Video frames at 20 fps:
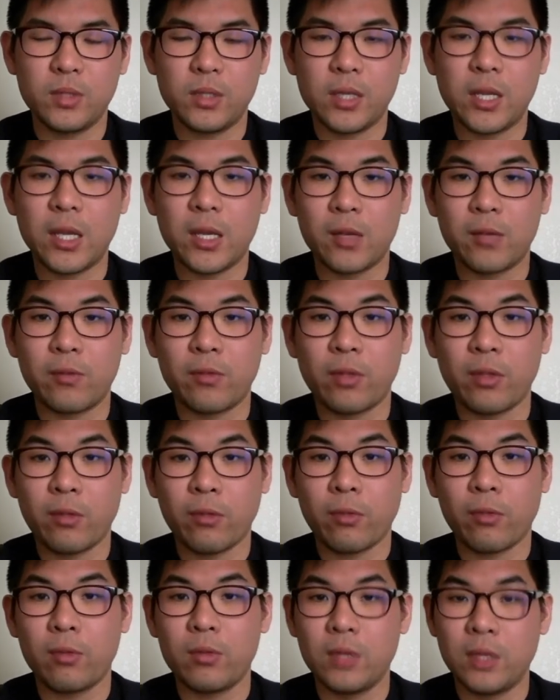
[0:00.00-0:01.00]
negative
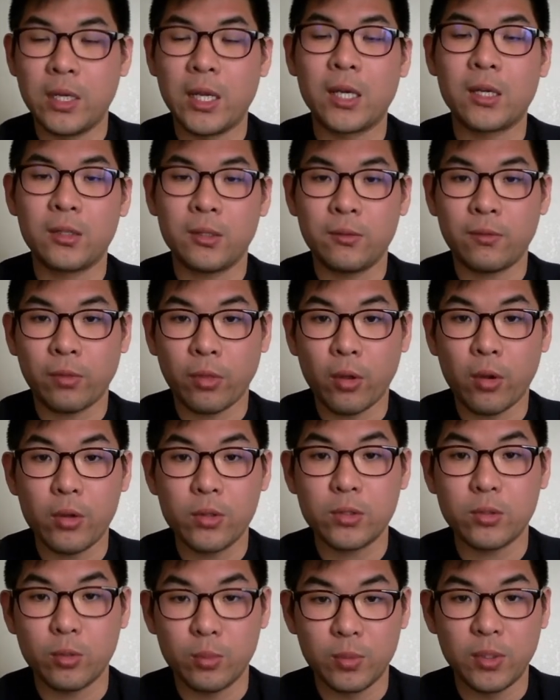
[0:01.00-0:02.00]
the negative
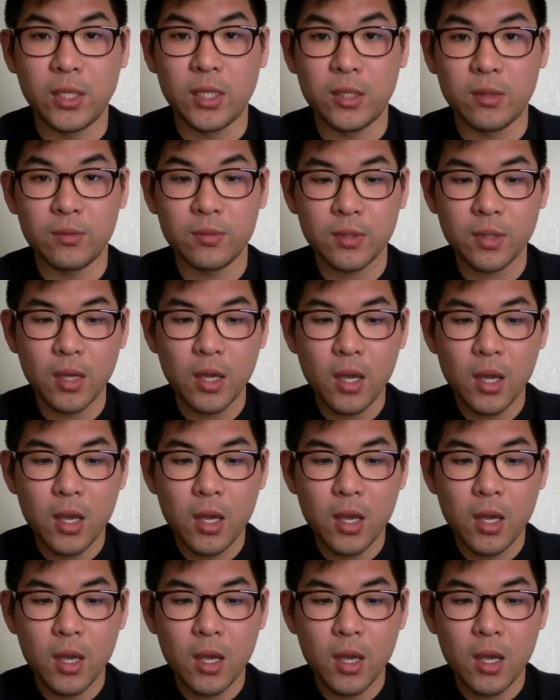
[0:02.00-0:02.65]
thoughts or beliefs.